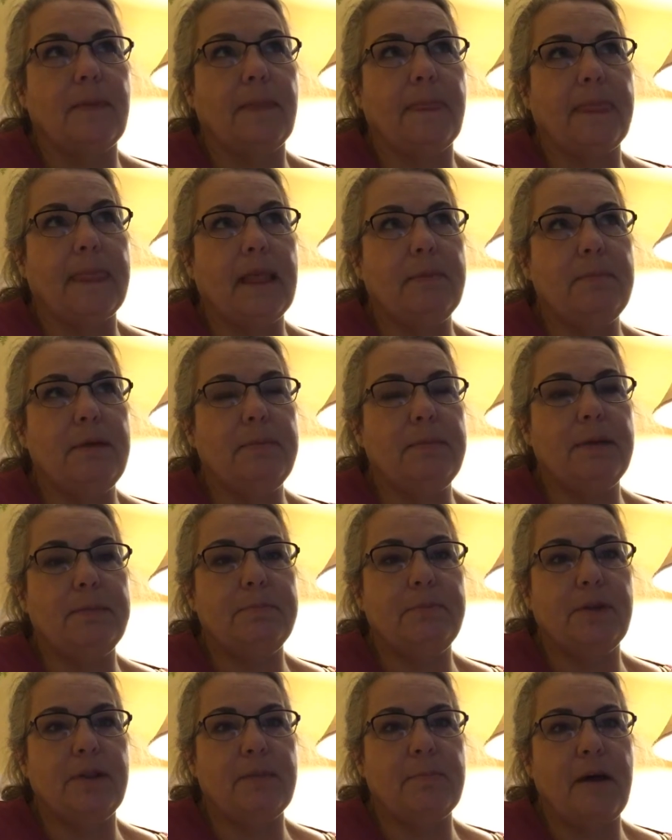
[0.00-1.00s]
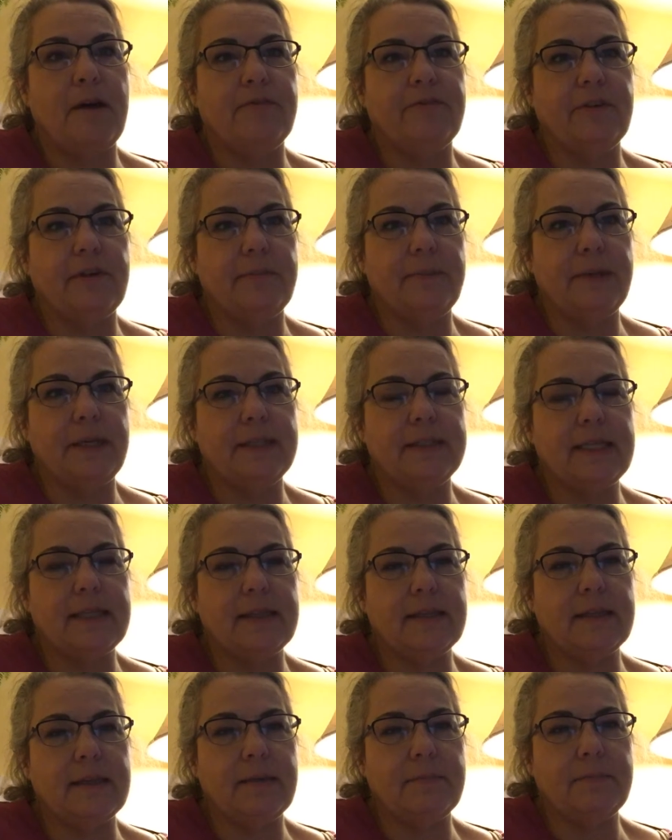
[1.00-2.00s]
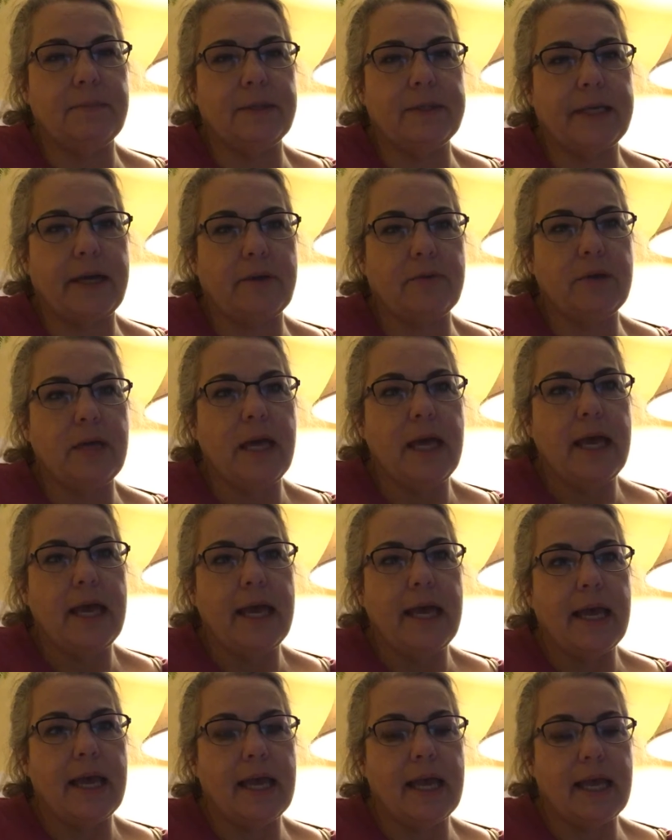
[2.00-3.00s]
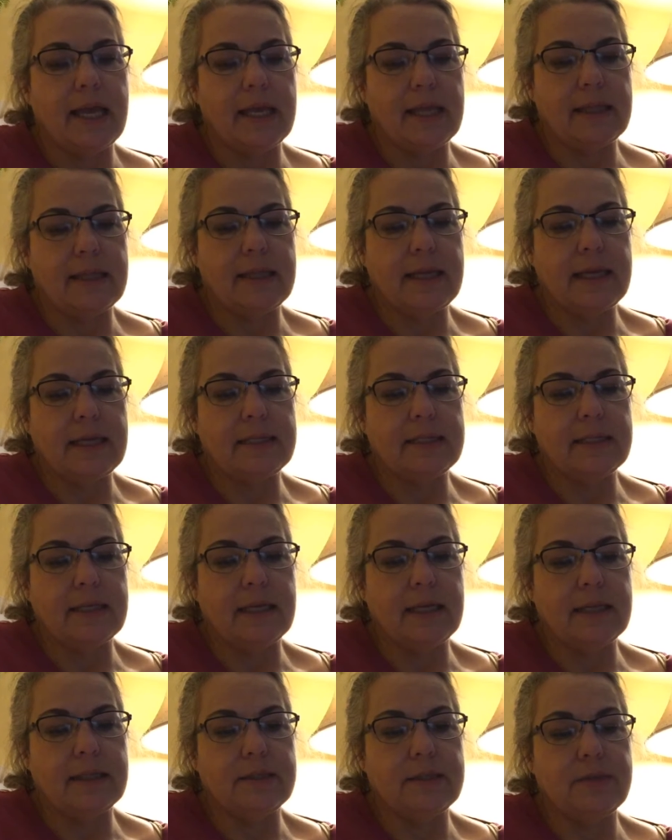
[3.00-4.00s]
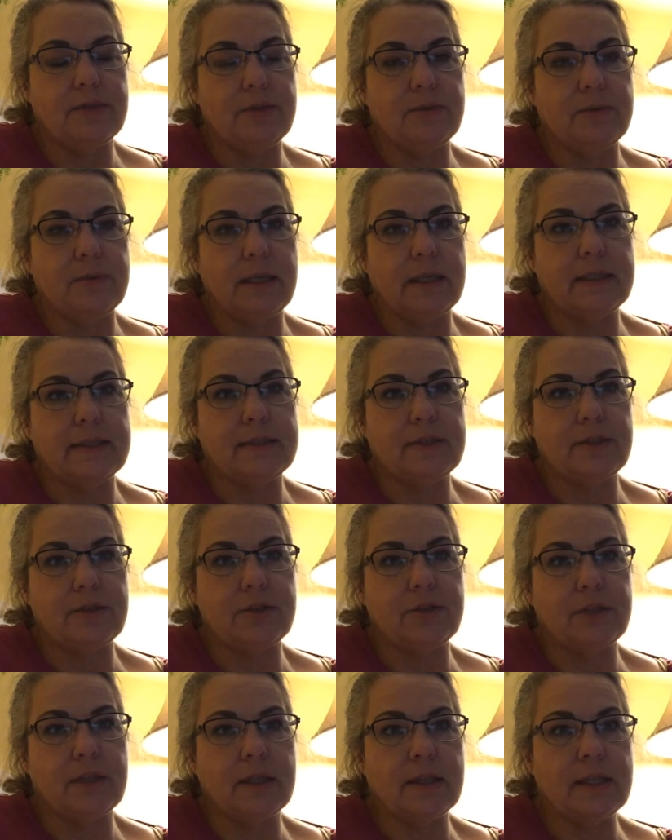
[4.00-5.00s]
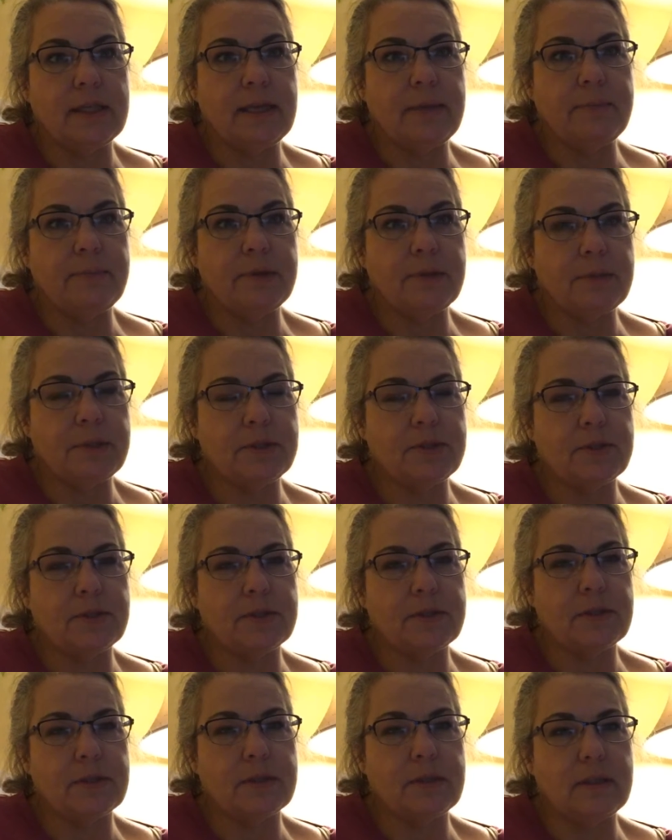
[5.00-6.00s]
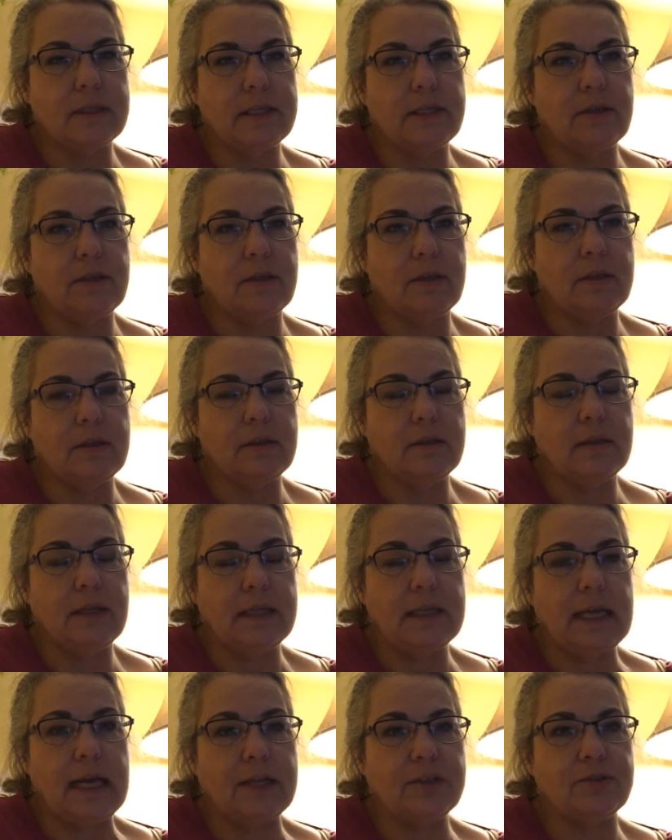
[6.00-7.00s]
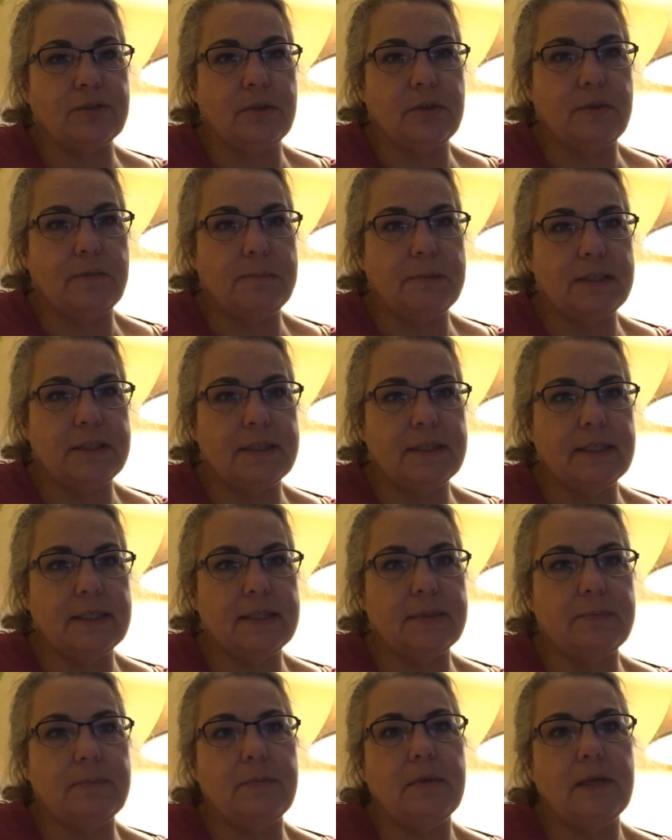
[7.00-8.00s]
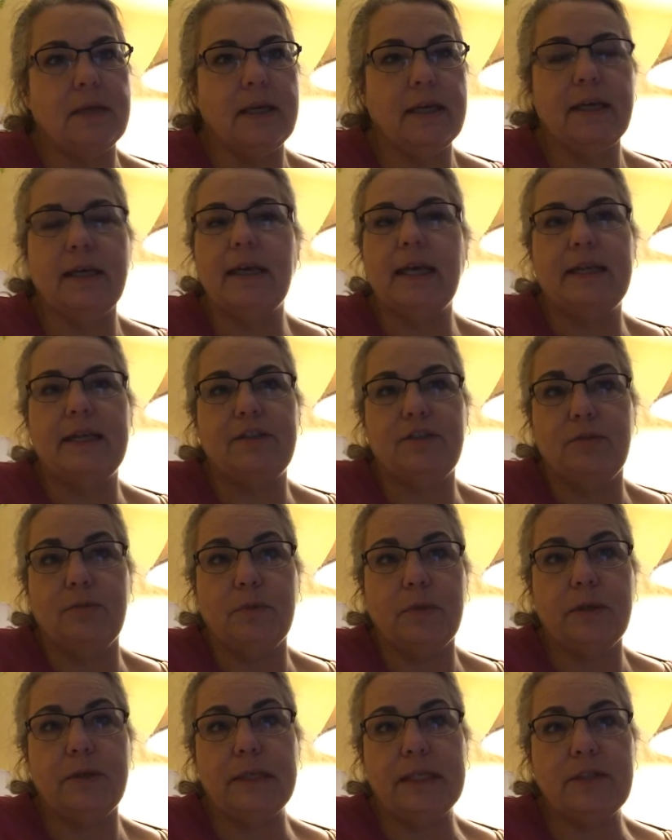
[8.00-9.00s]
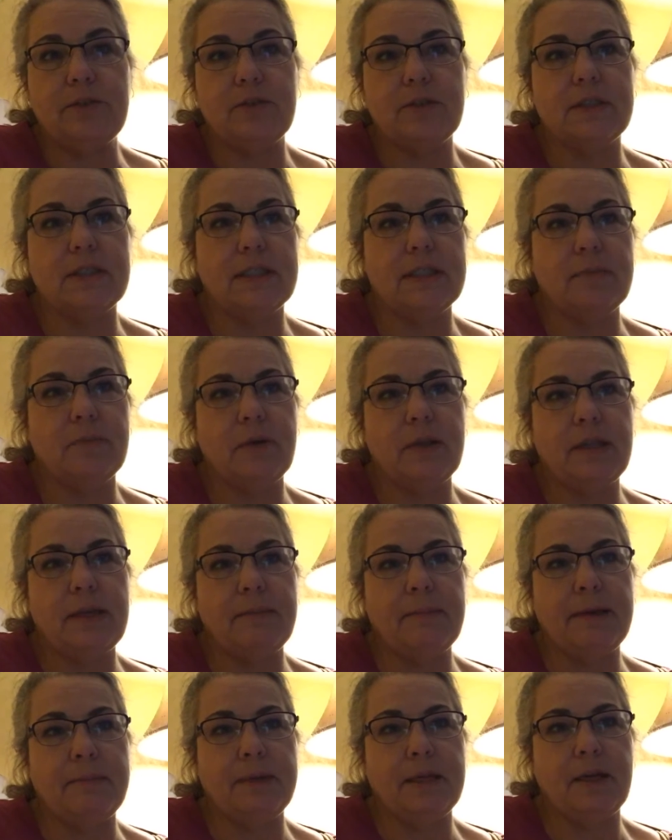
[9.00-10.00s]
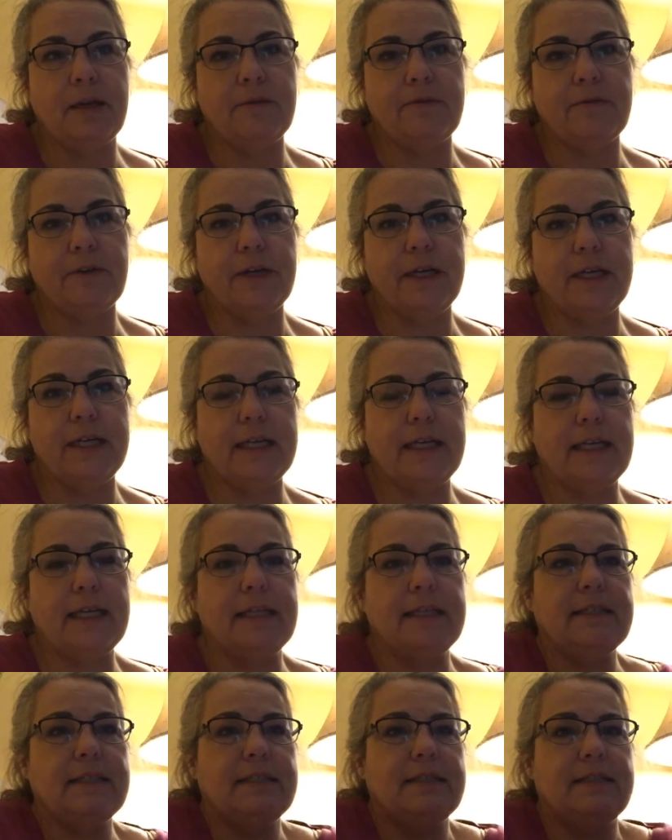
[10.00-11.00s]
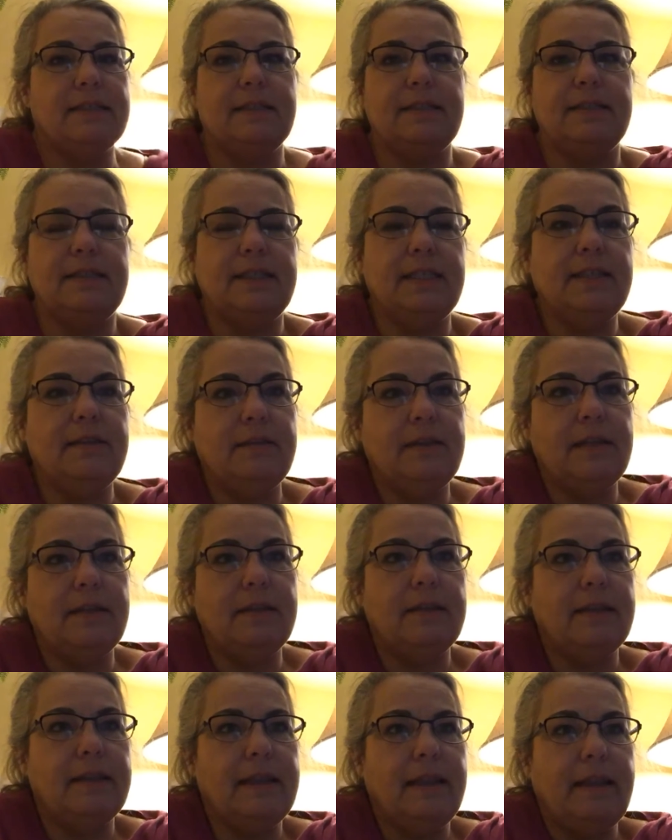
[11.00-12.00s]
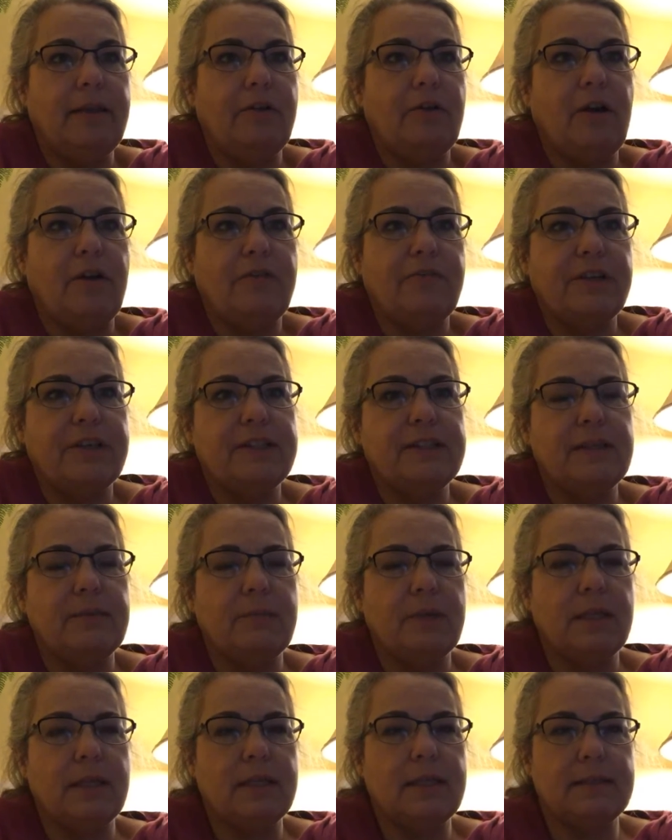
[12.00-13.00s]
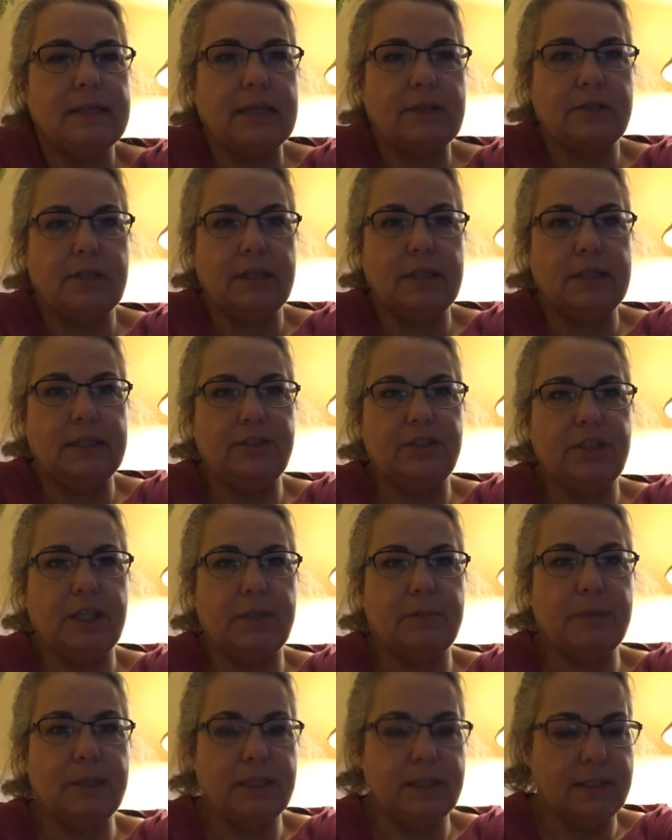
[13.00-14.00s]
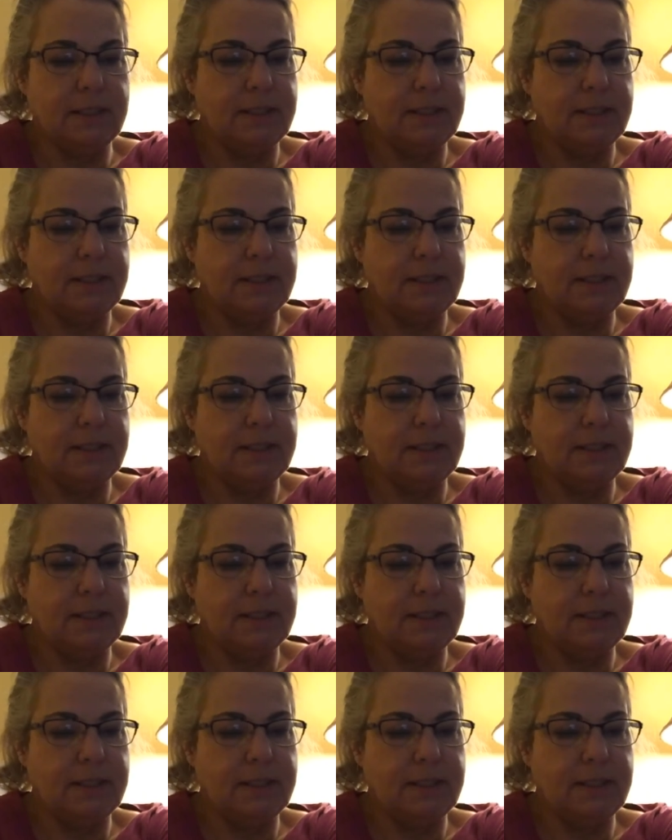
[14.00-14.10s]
maybe put them off for a bit, take the number down, and then do a search on the number to make sure it's an actual business, in case you were interested in what they might be offering and to see that they're offering something that's actually legitimate.